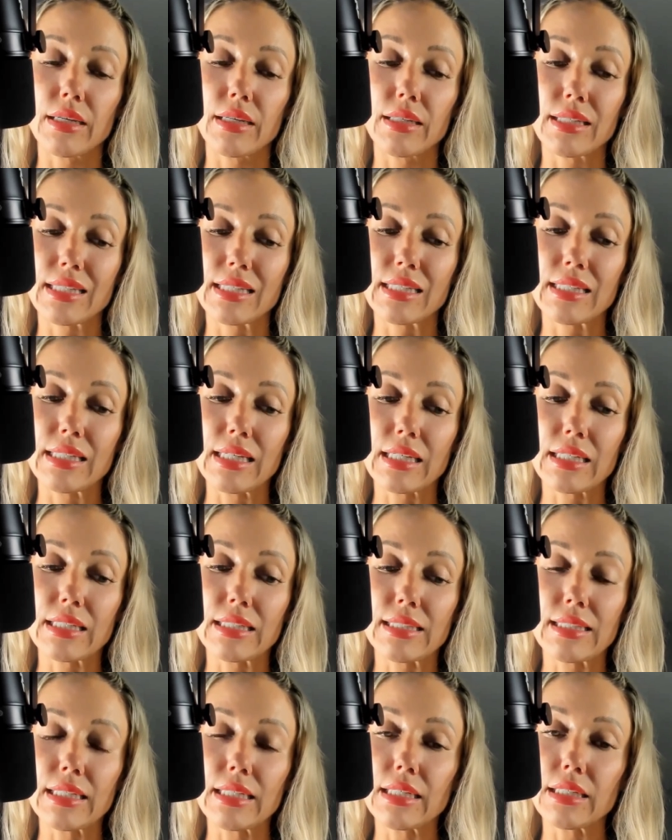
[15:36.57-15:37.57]

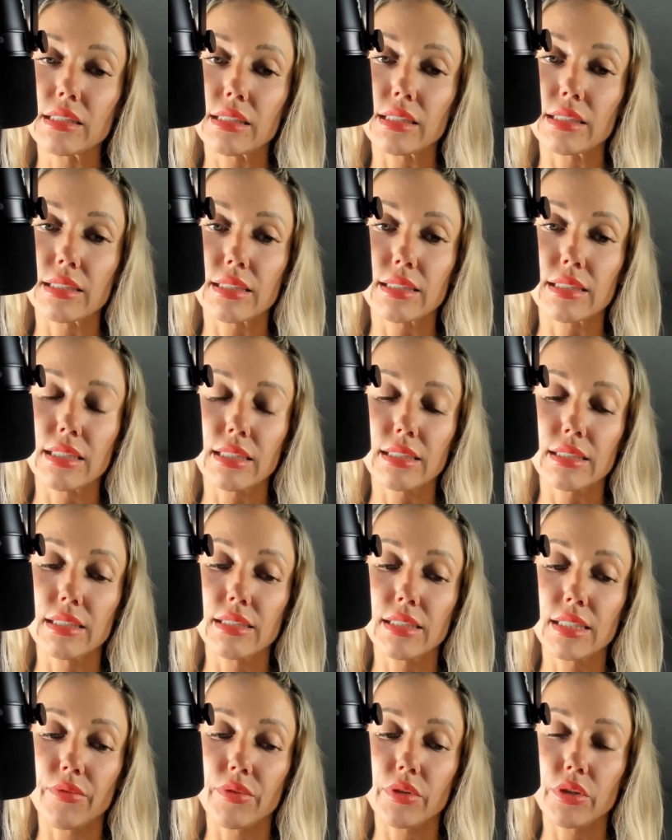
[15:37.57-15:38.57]
60 to
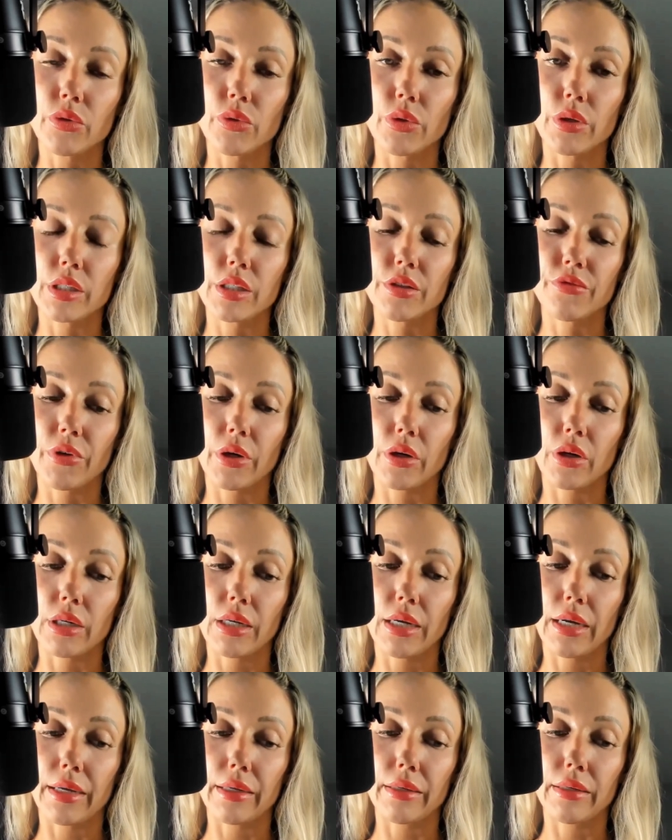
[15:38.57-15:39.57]
67 degrees
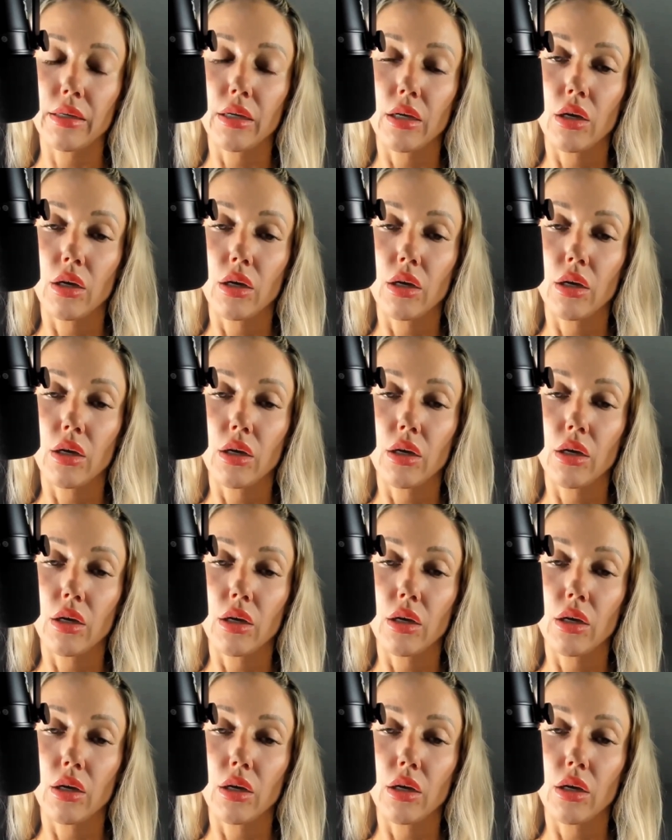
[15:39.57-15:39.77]
Fahrenheit,